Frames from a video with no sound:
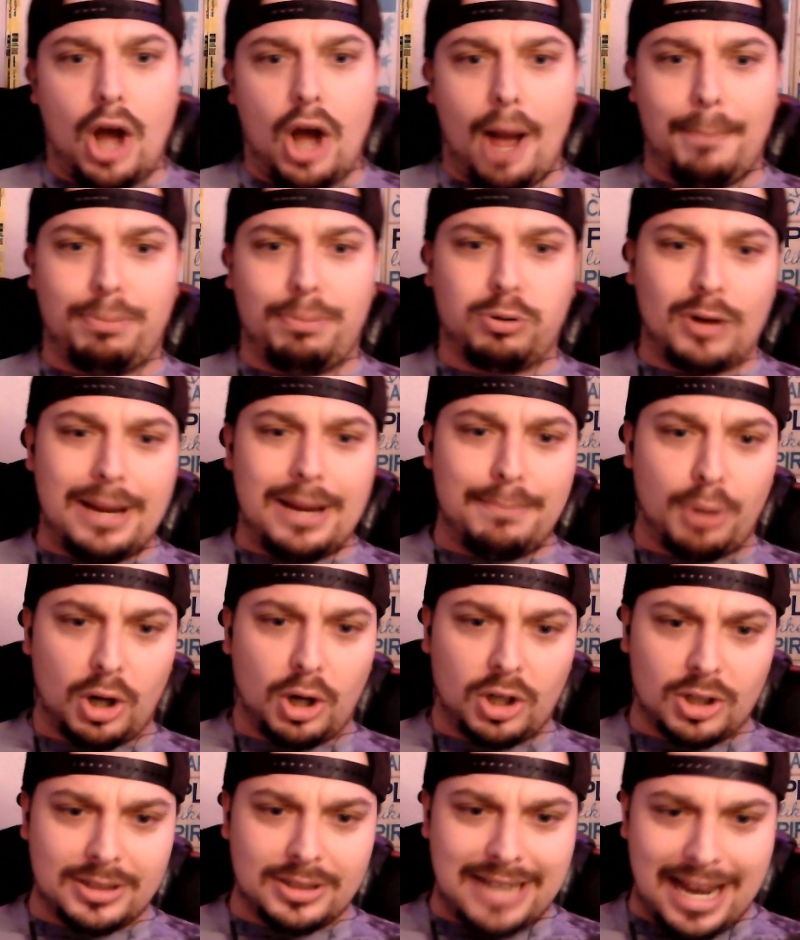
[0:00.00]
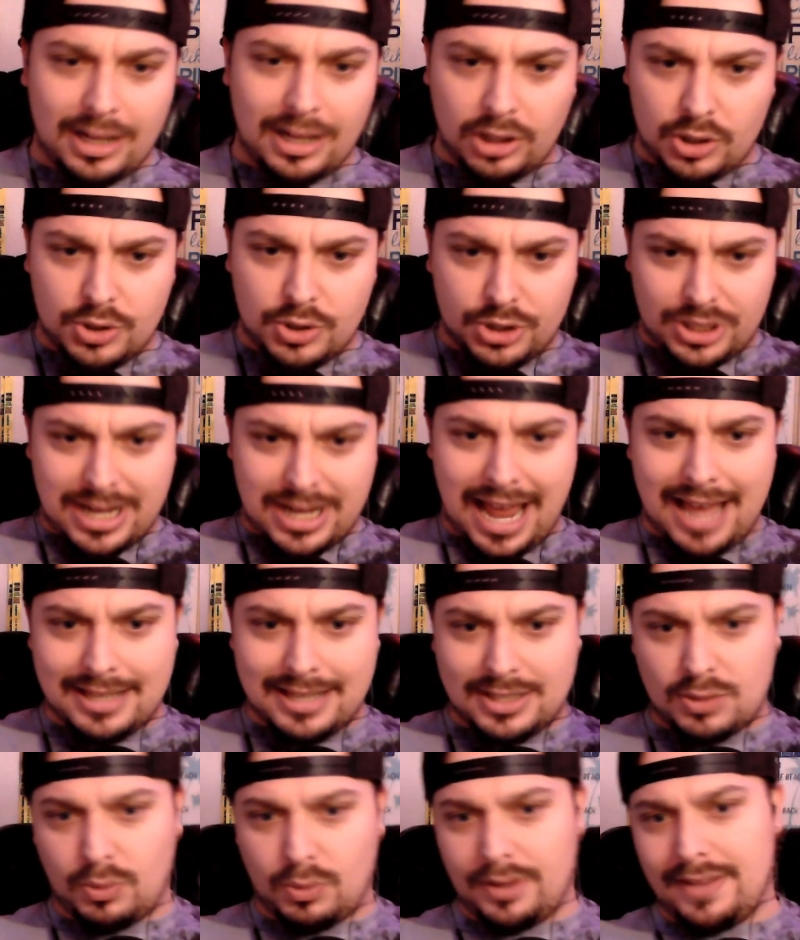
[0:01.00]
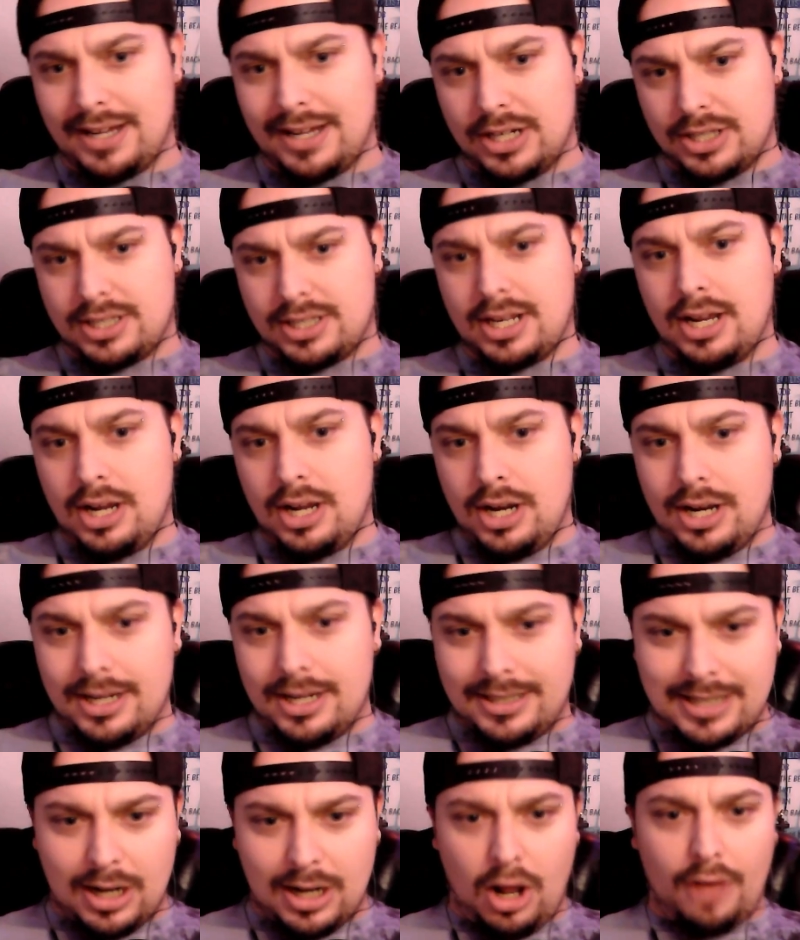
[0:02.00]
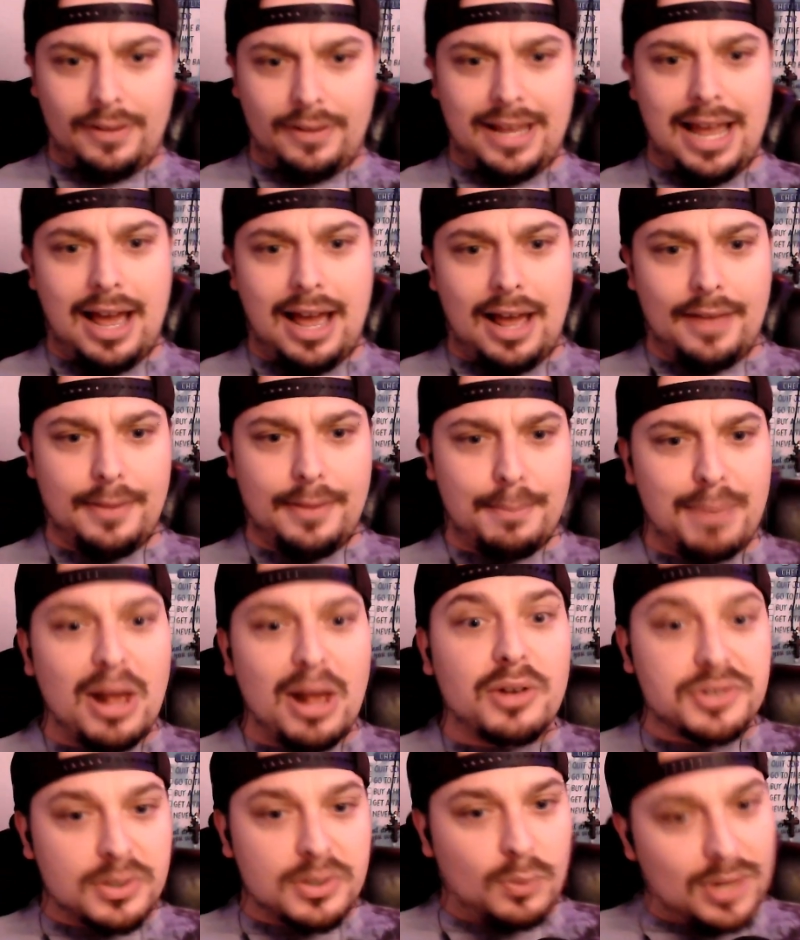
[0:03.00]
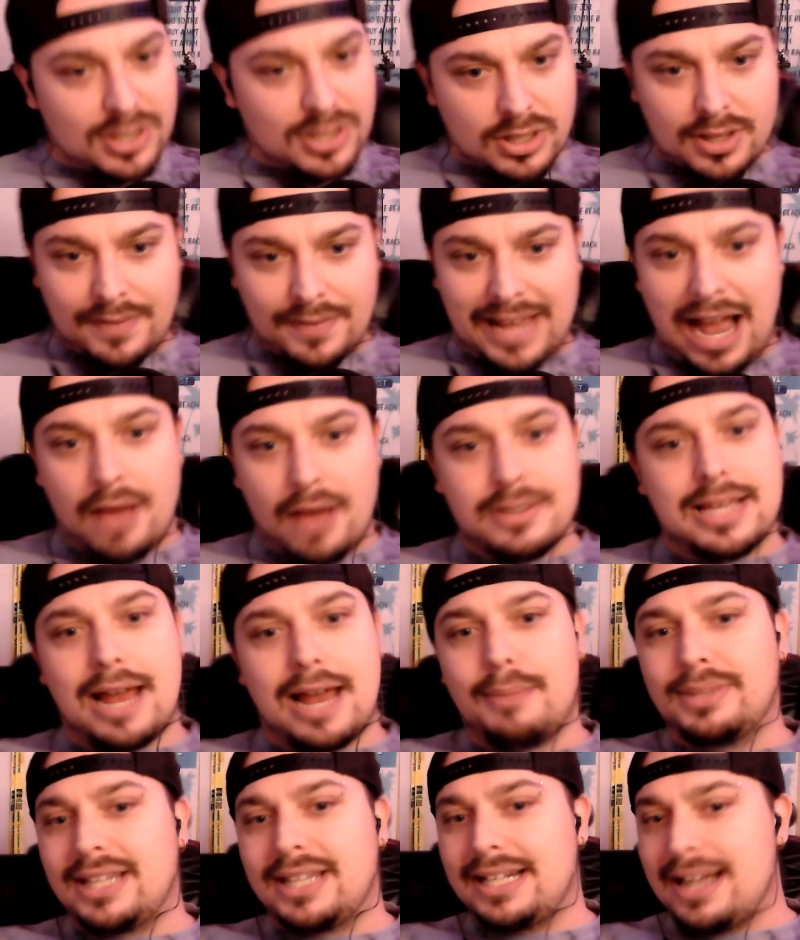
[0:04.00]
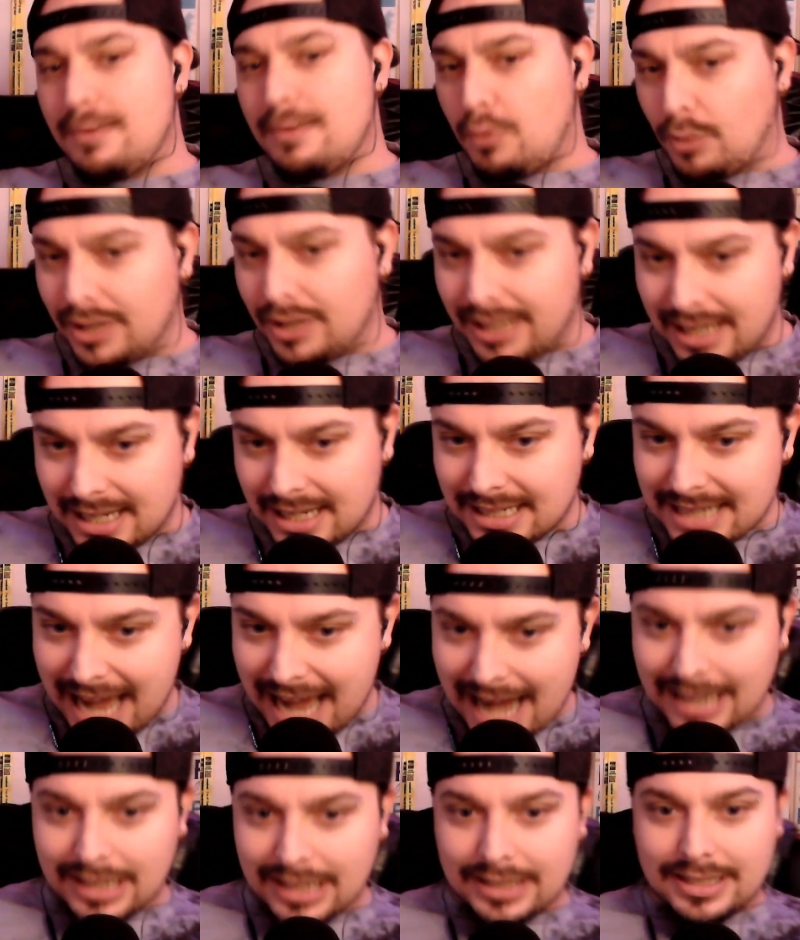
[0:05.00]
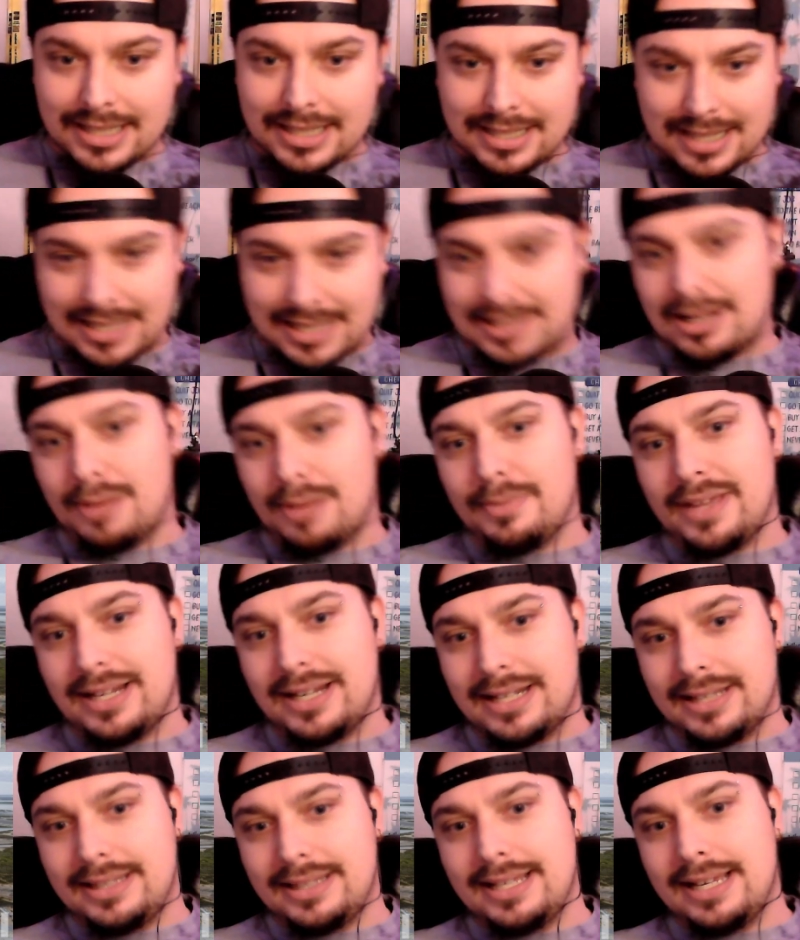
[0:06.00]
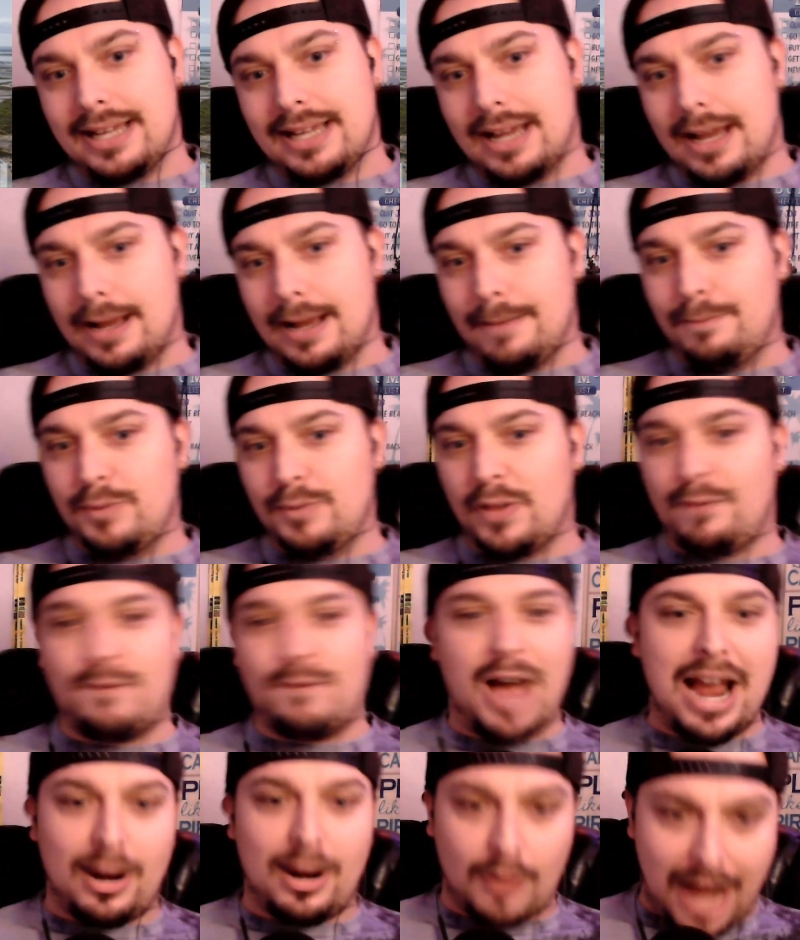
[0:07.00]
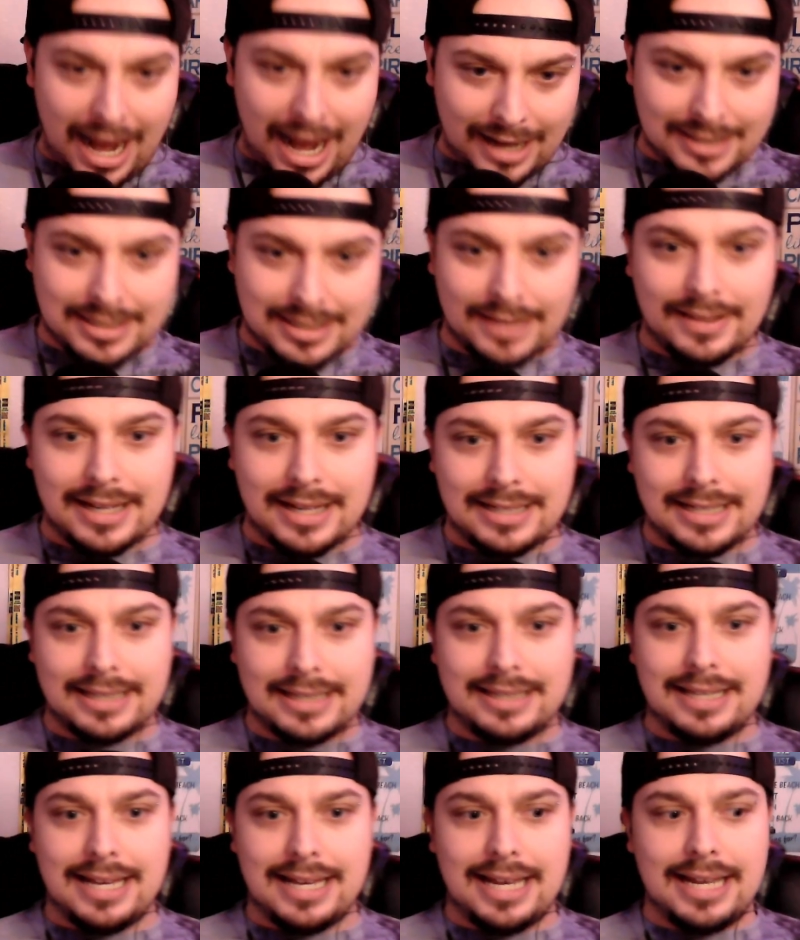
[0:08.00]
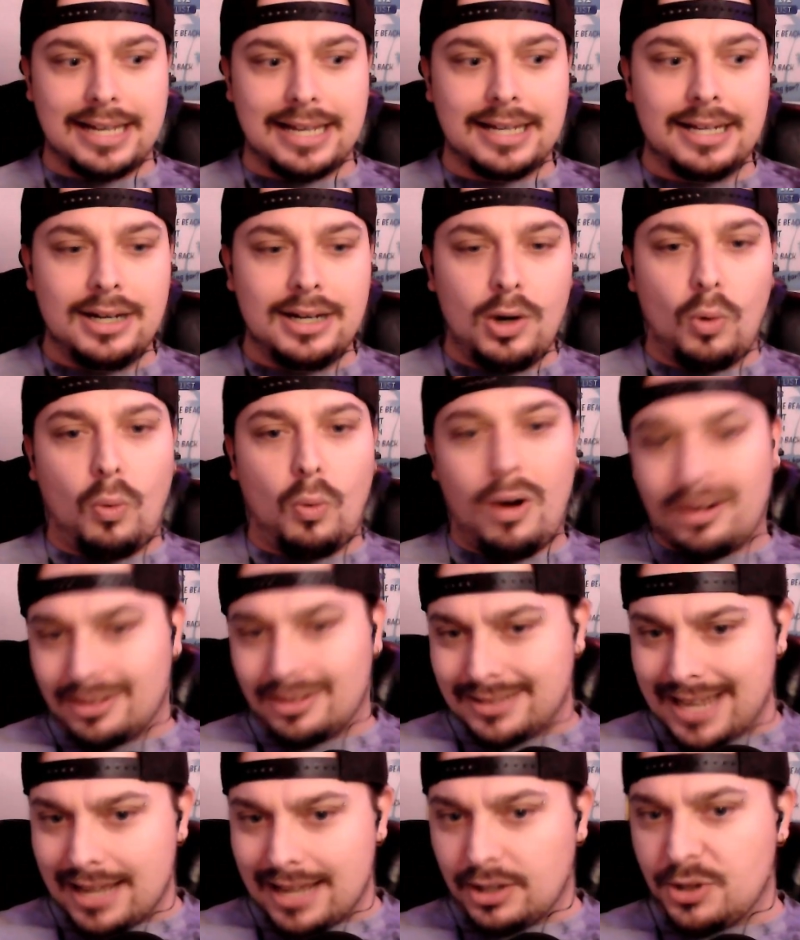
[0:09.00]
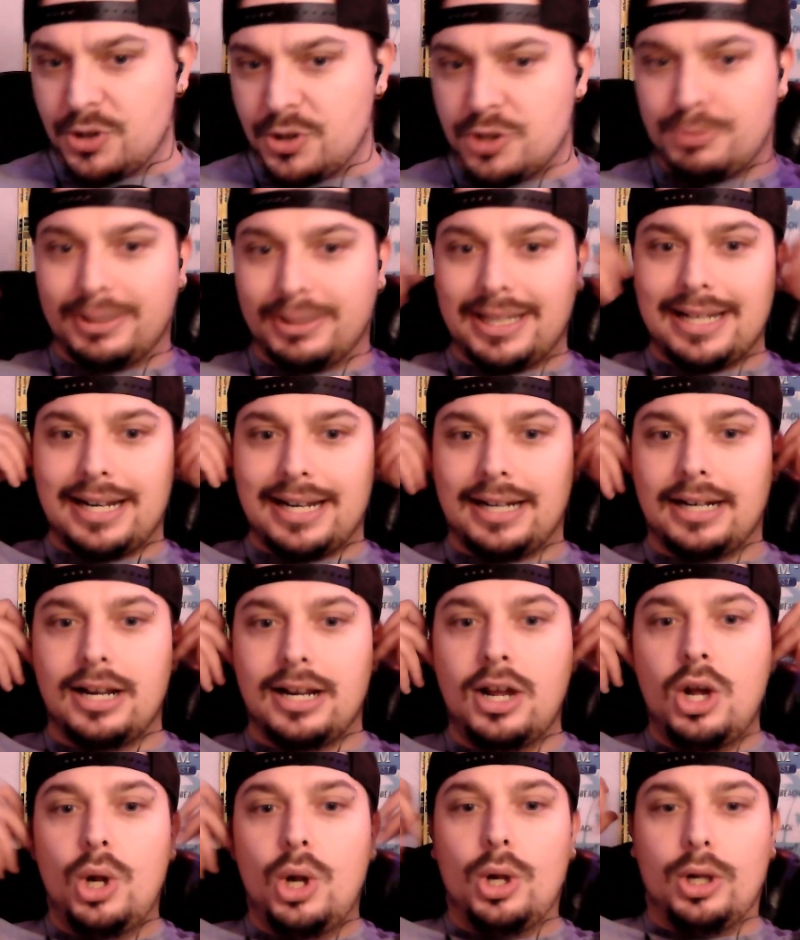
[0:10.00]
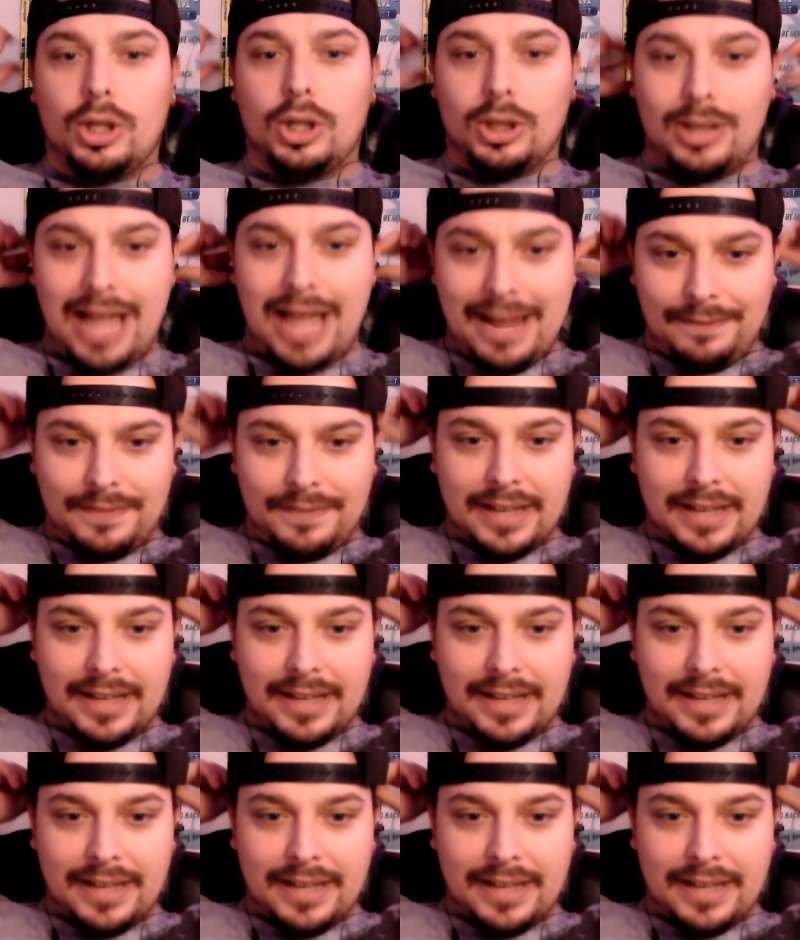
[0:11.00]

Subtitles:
pre-burner deluge test where they just did all the bells and whistles on the outside, but they never really ignited the system. They did the Fire X and they did the water deluge, but they didn't light the